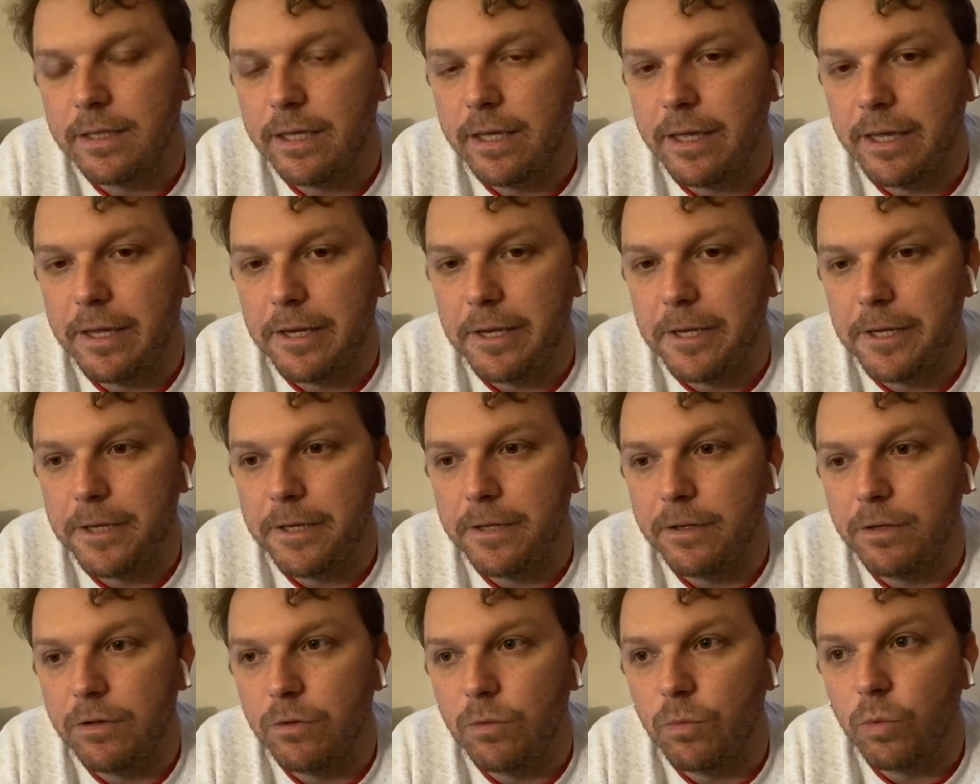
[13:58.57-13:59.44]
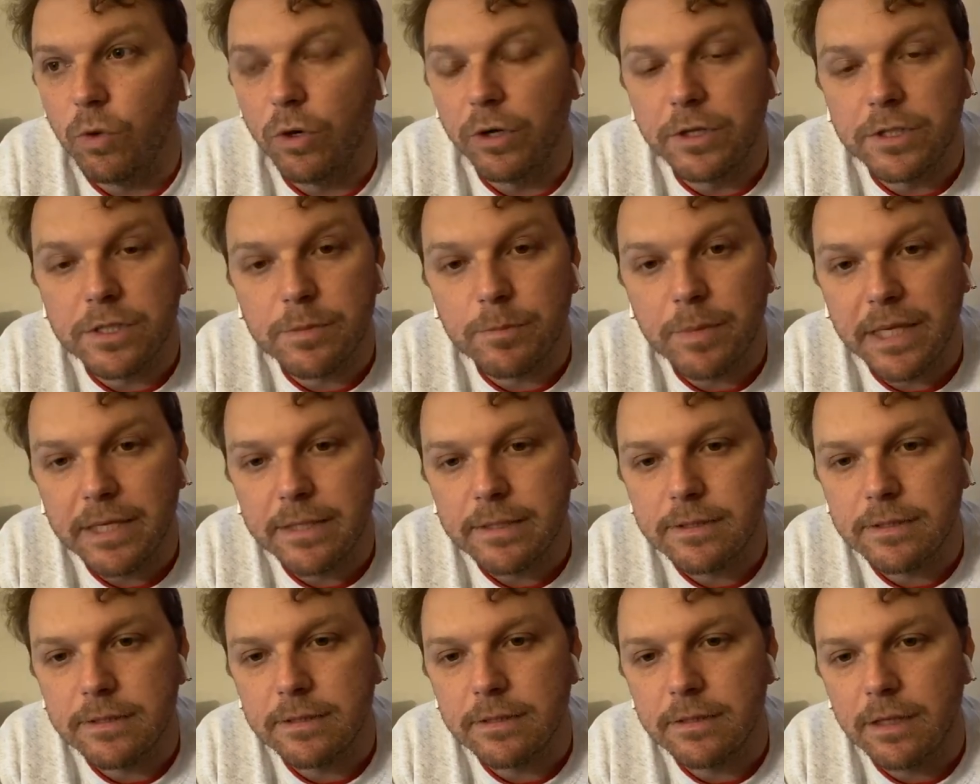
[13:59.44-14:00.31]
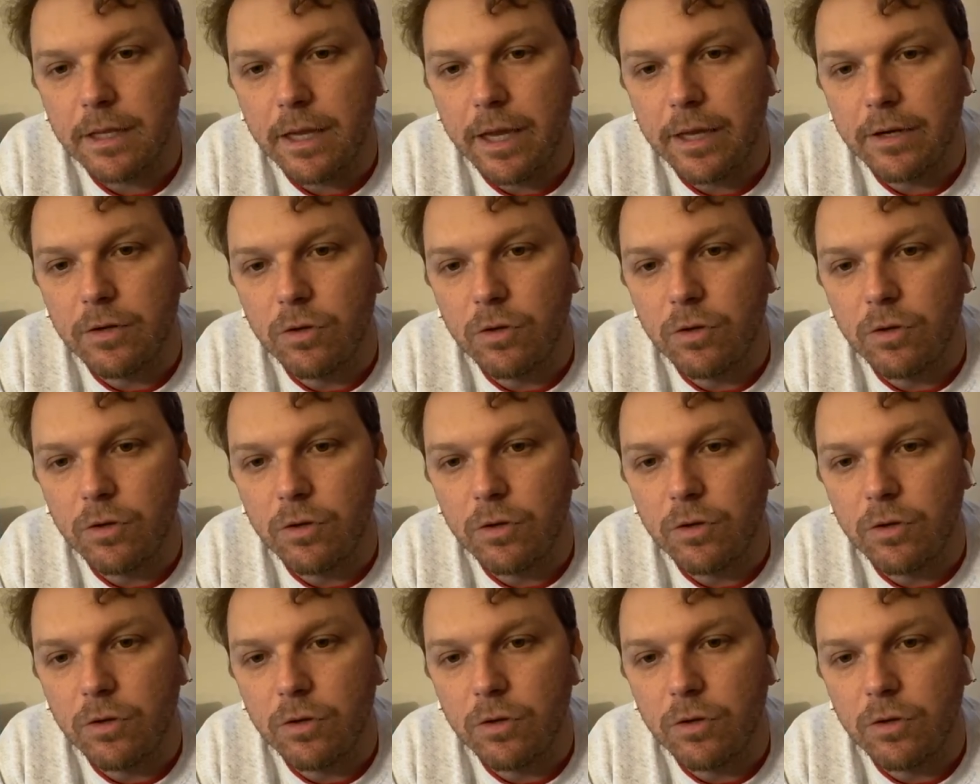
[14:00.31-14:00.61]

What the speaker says: a workspace at